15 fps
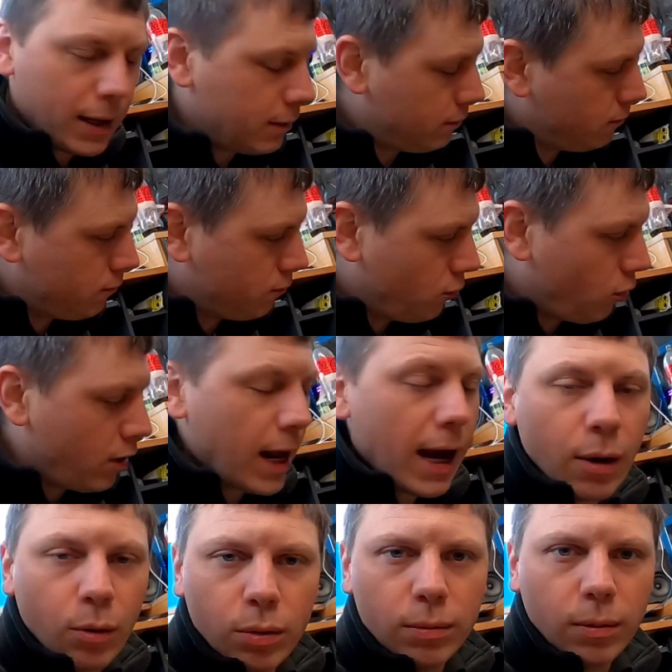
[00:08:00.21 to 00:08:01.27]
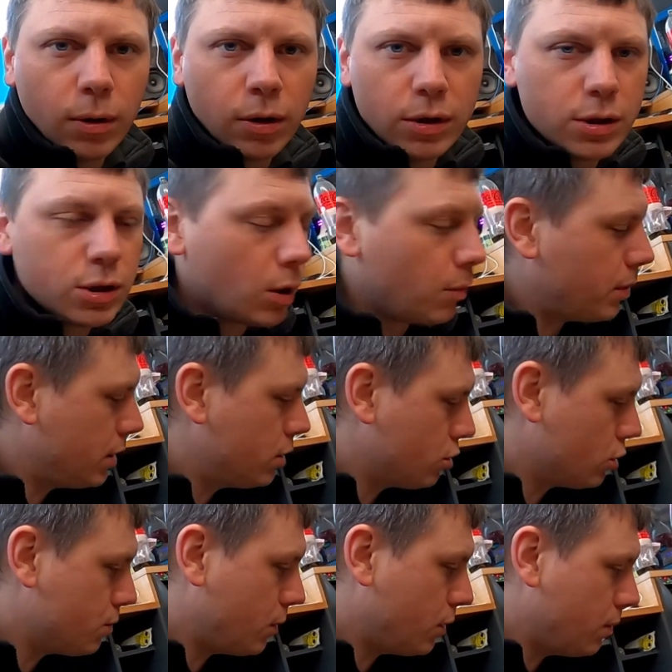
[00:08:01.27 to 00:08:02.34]
it right out on the top of the
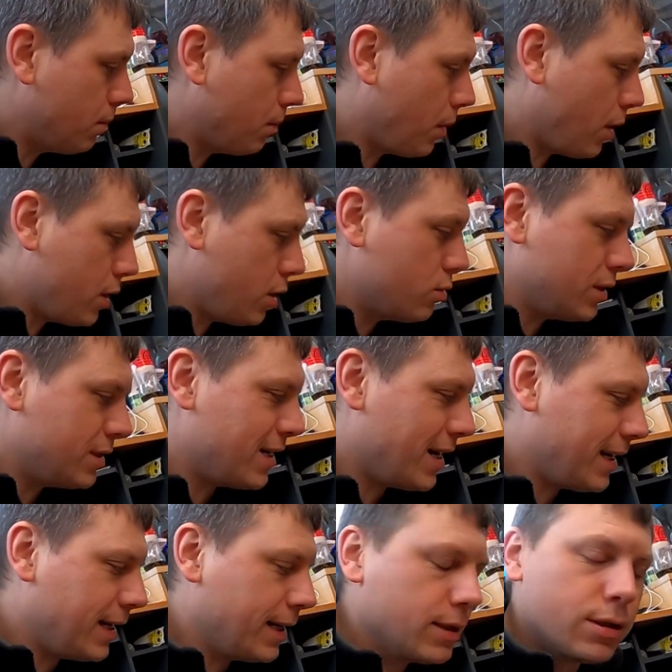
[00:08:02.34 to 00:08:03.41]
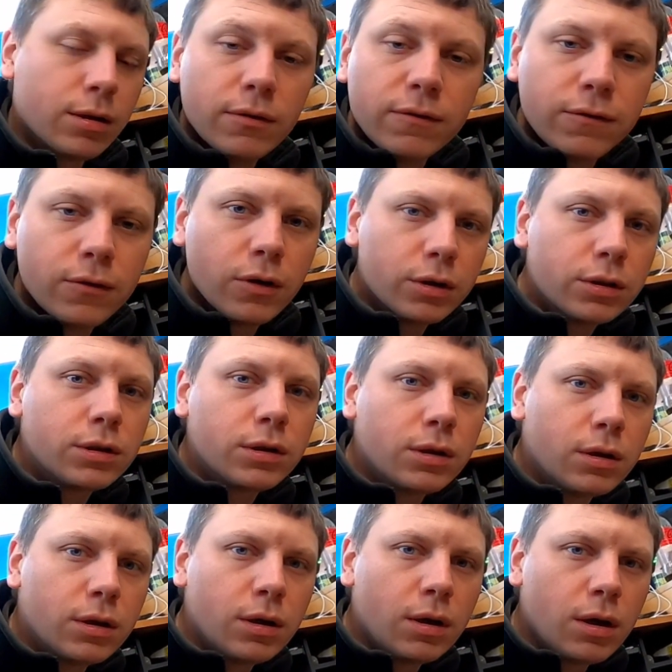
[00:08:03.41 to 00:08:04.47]
adjustment, but I usually take it to the first
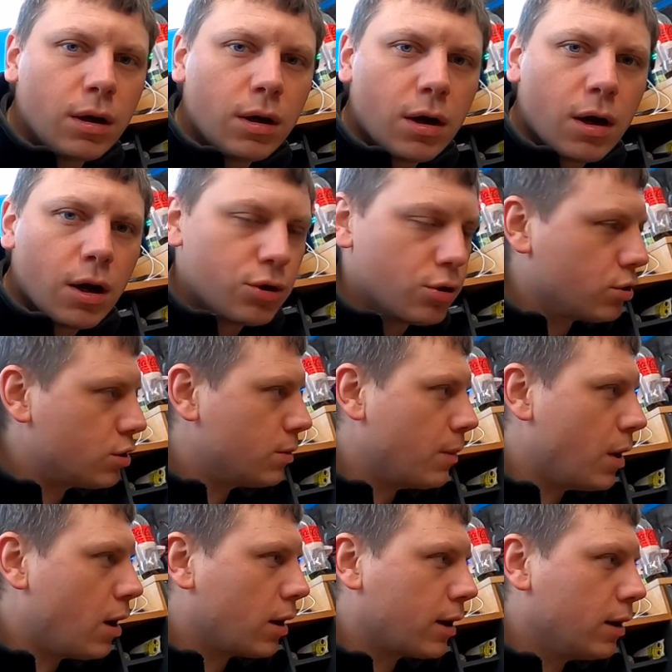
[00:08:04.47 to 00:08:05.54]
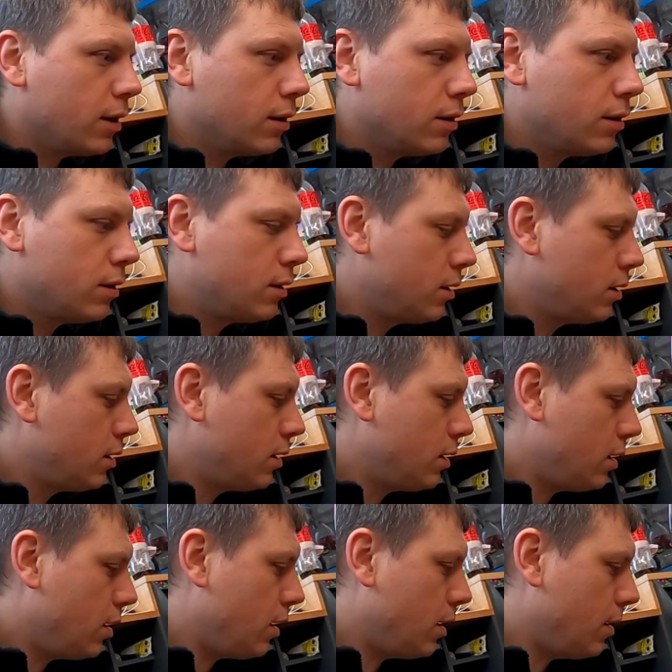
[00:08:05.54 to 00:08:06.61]
adjuster marker,
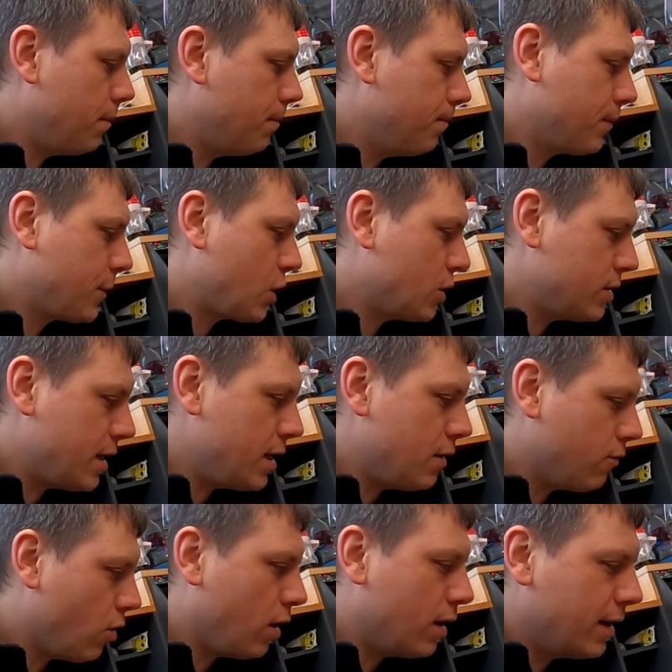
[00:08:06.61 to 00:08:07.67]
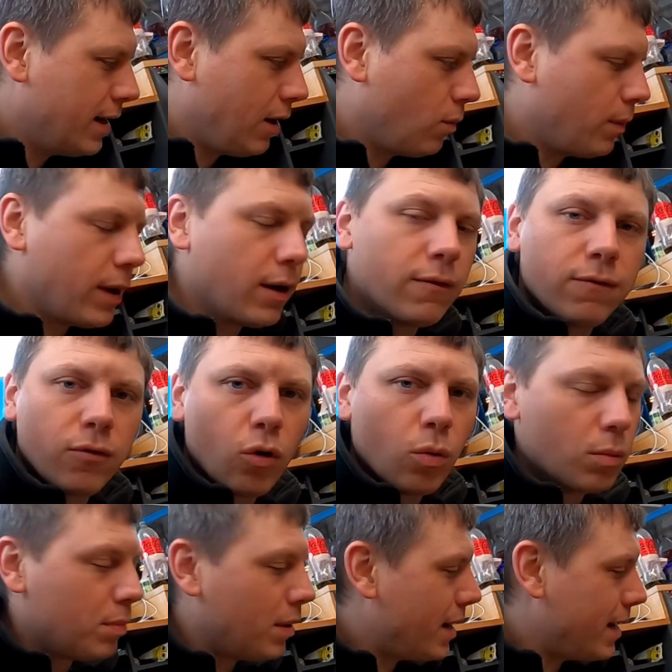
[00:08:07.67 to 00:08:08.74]
because then you've got a little bit of
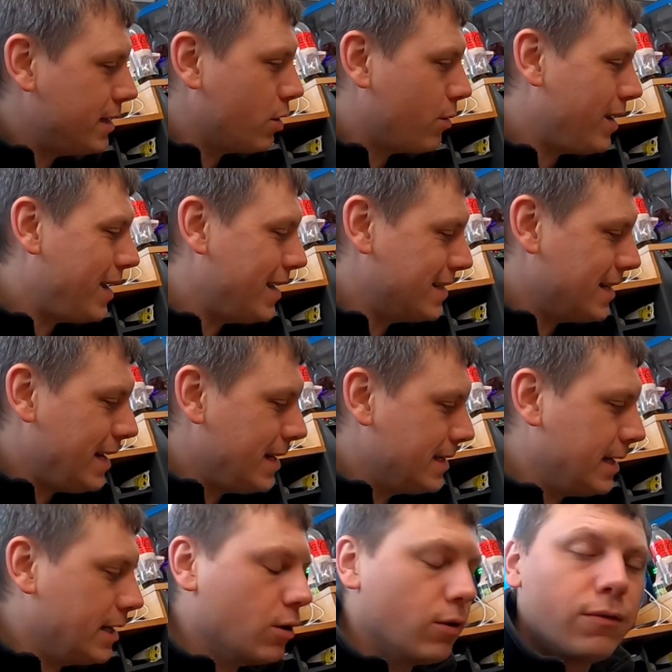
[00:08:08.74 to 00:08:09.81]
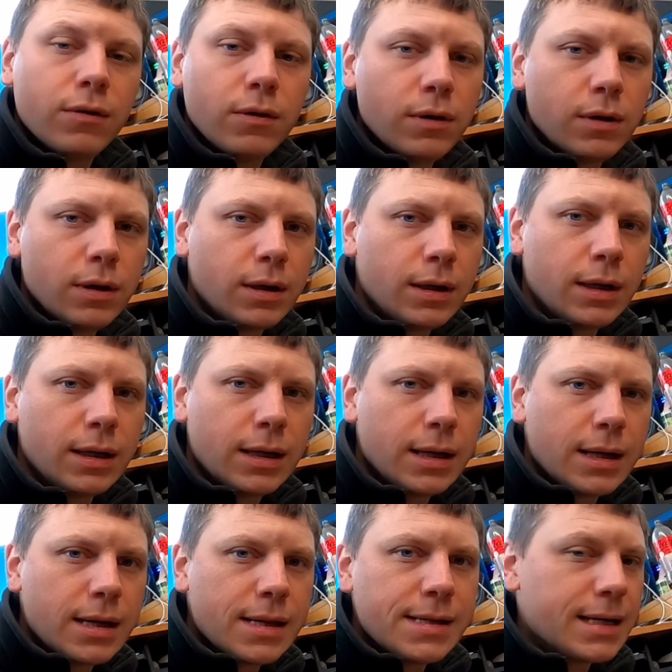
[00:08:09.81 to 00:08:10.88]
forward play, so it is easy enough
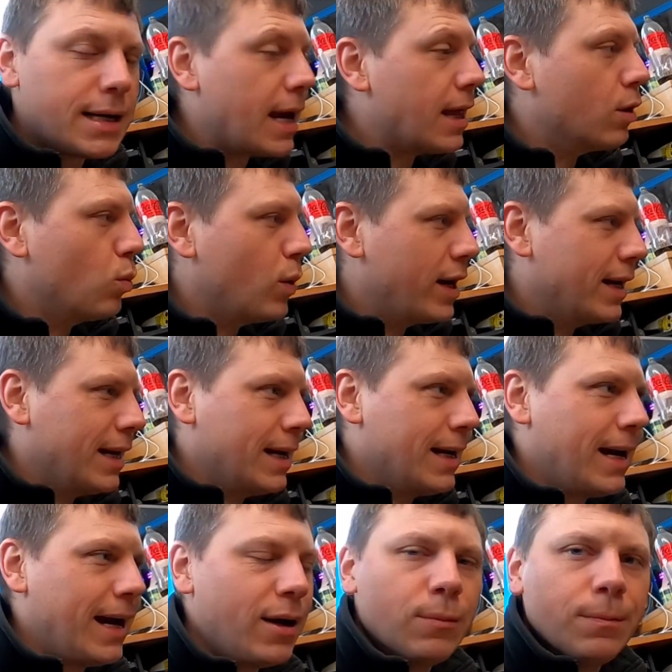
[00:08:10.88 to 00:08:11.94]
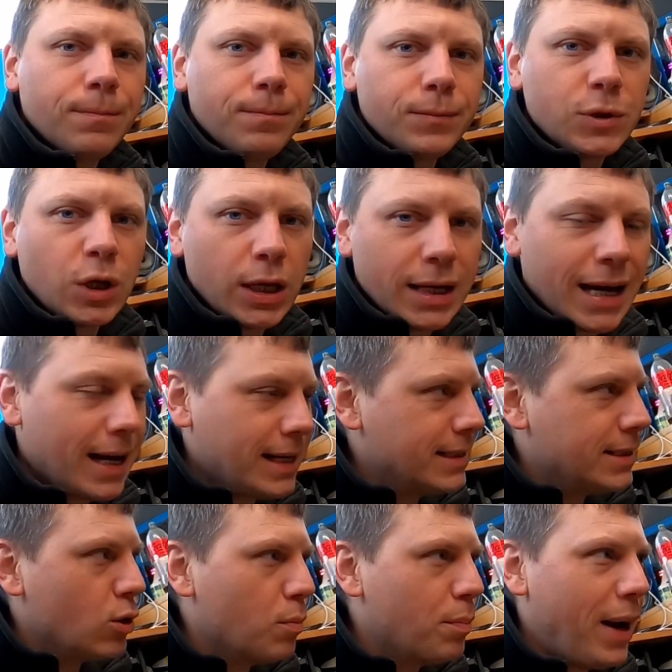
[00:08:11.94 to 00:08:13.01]
to get the wheel in and out, so you can
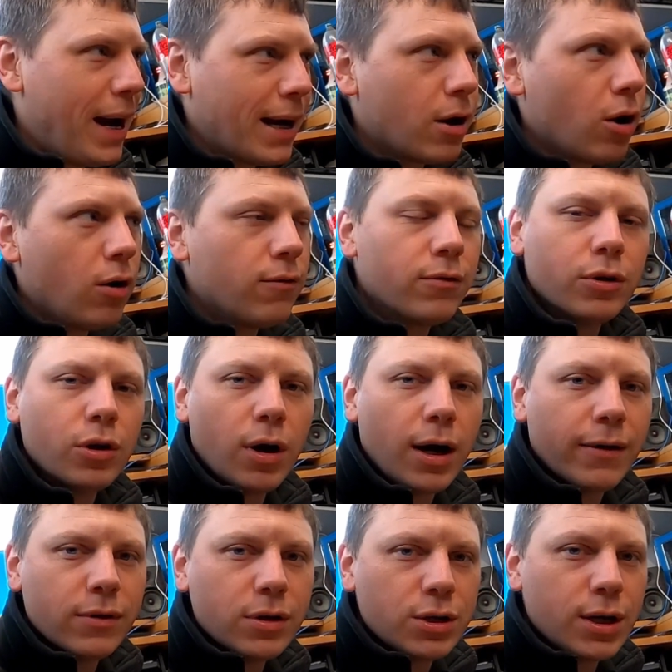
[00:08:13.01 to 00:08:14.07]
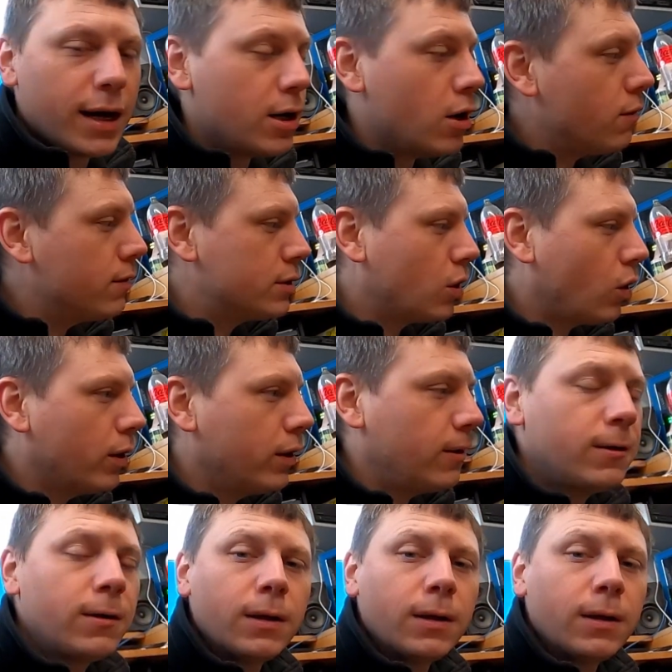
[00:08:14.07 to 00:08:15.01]
still back off and not have the chain over tight.